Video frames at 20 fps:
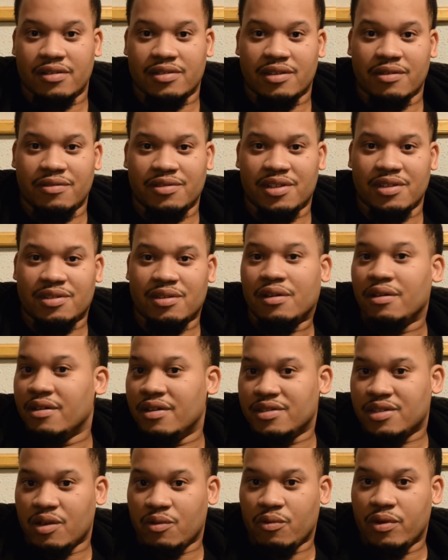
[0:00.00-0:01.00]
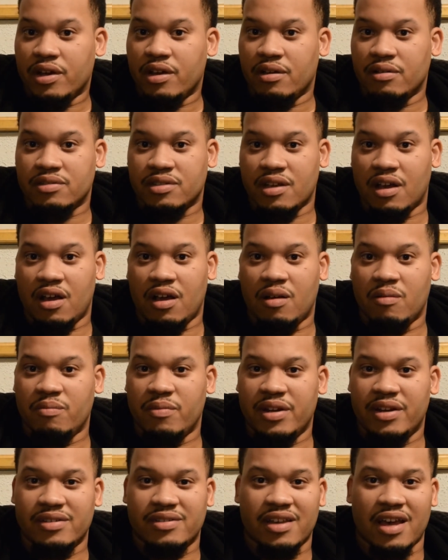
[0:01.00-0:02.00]
So it's a real
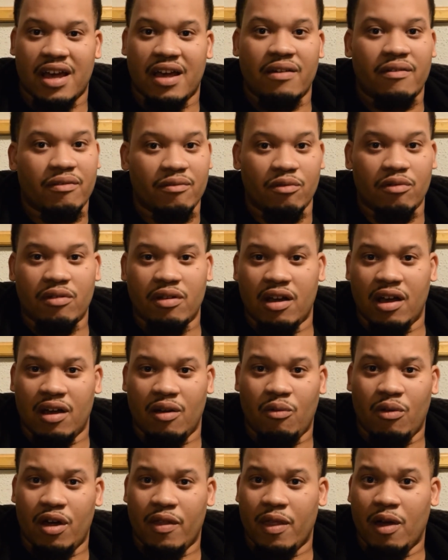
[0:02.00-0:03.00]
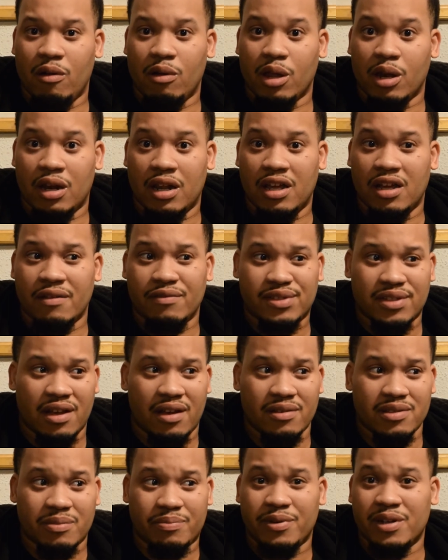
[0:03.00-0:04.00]
song, but it's kind of one of the only love
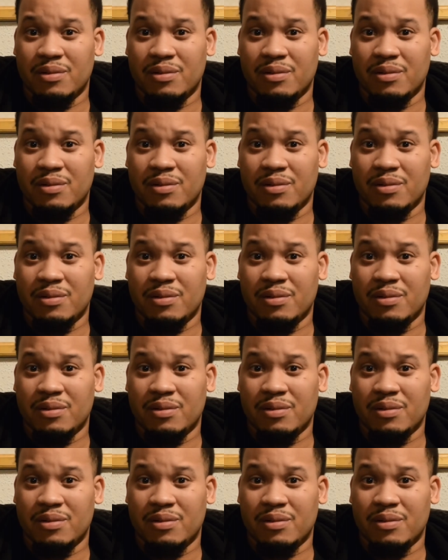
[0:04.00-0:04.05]
songs,